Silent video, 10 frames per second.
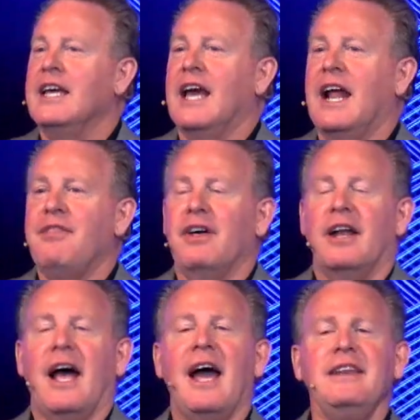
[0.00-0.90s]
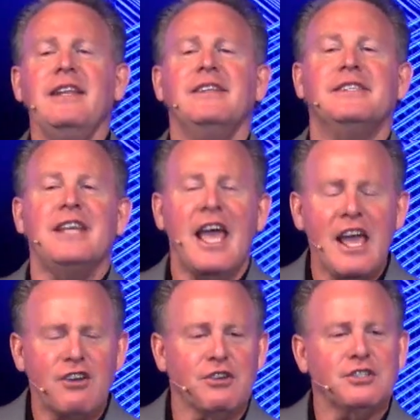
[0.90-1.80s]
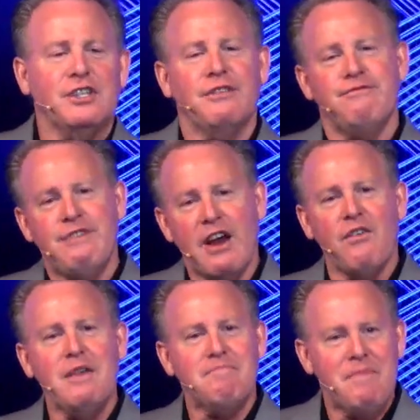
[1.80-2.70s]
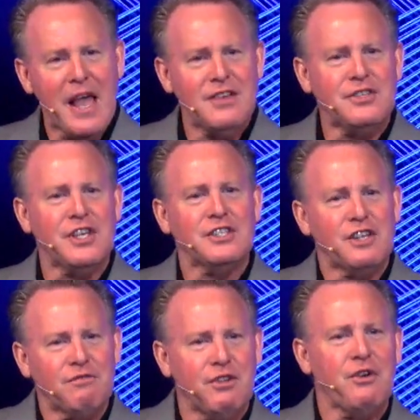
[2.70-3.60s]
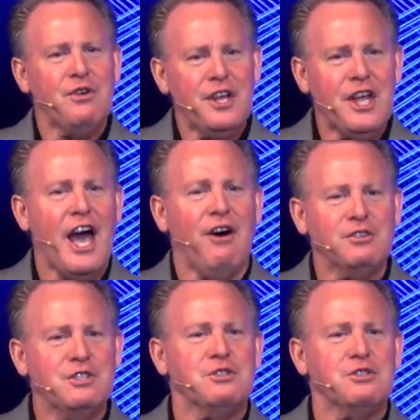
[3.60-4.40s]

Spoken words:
And I thought, I need to take her to the very basics of learning how to